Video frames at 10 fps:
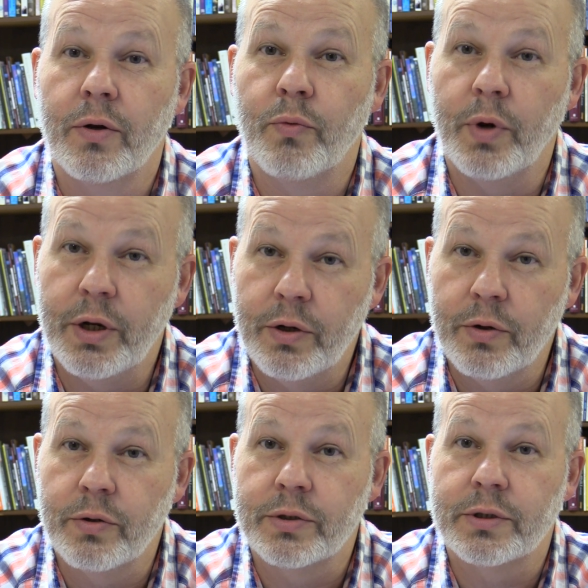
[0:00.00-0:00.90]

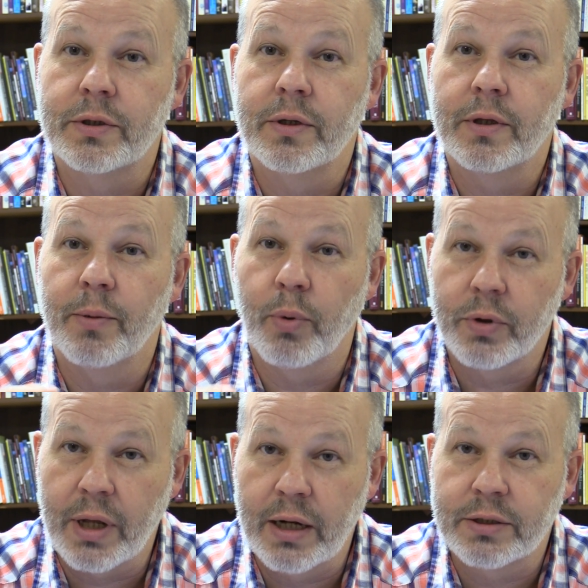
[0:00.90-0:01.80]
reduce the
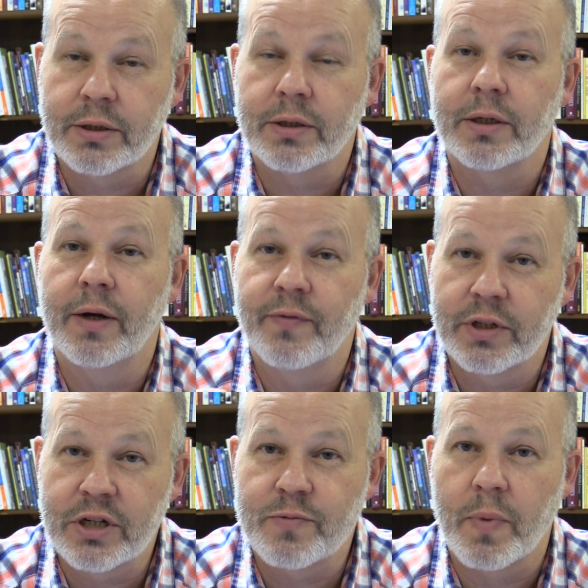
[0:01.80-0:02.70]
potential of
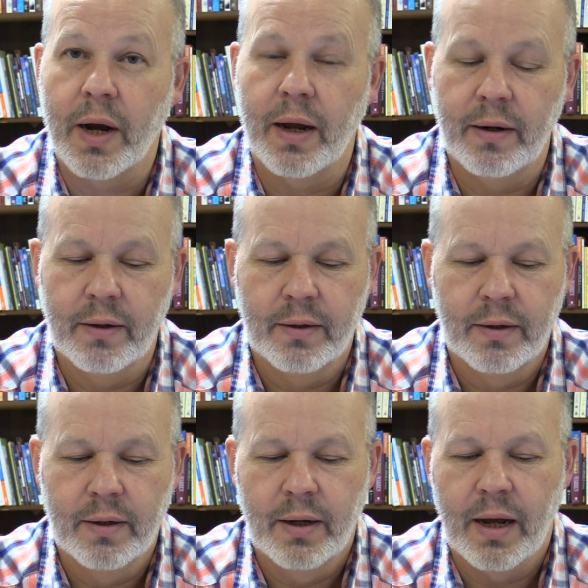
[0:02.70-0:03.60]
the spread
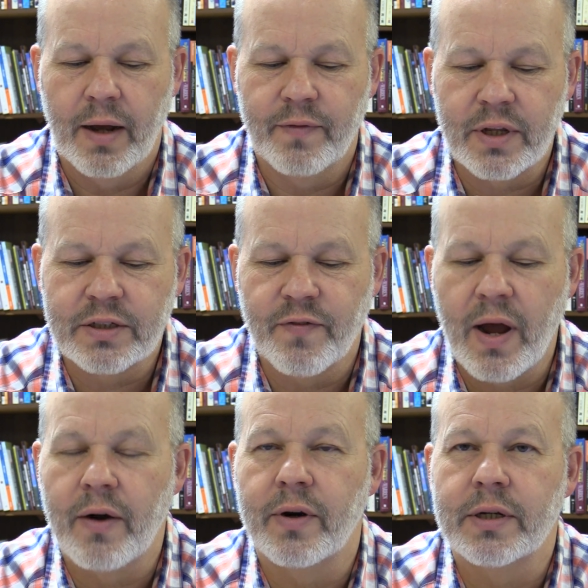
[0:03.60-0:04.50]
of this
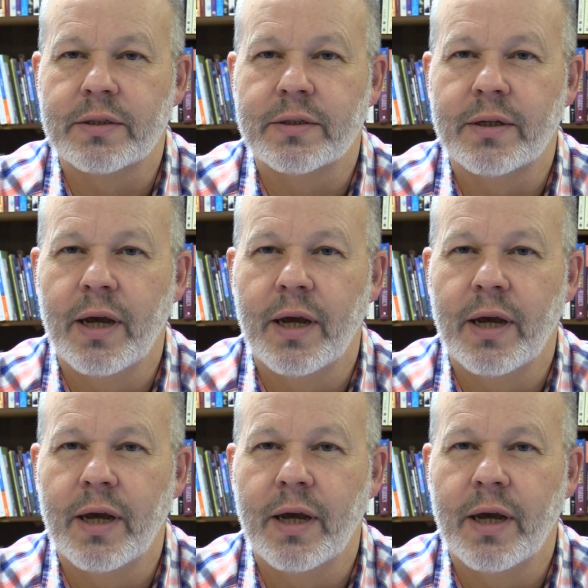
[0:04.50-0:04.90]
virus.